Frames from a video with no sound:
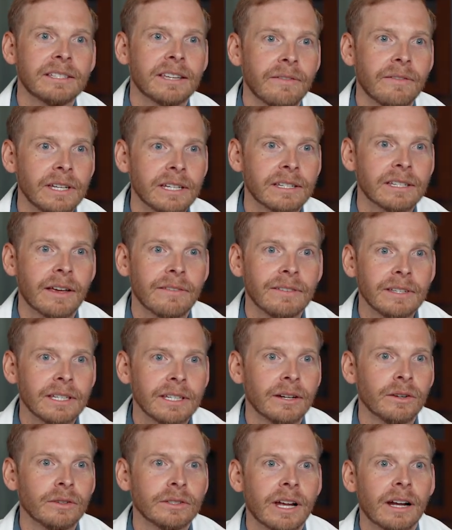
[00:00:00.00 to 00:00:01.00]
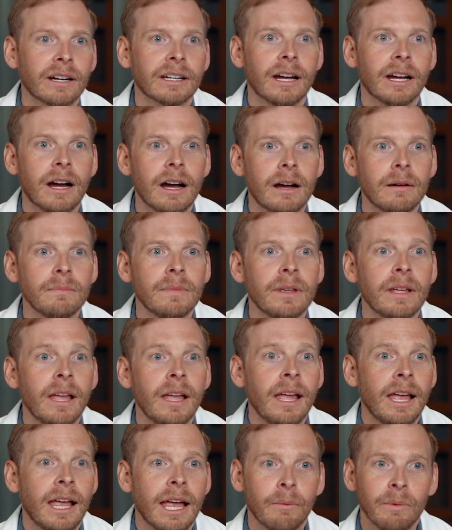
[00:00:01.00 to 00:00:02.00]
7to7dental.com,
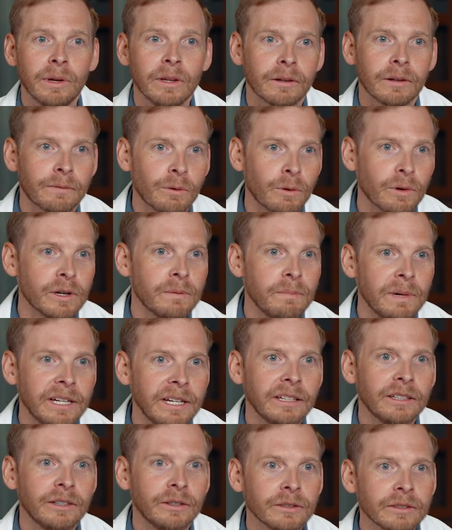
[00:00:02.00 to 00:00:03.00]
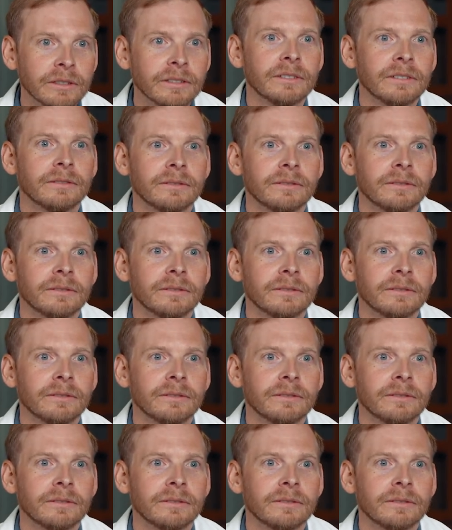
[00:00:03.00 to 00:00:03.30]
and we look forward to meeting you.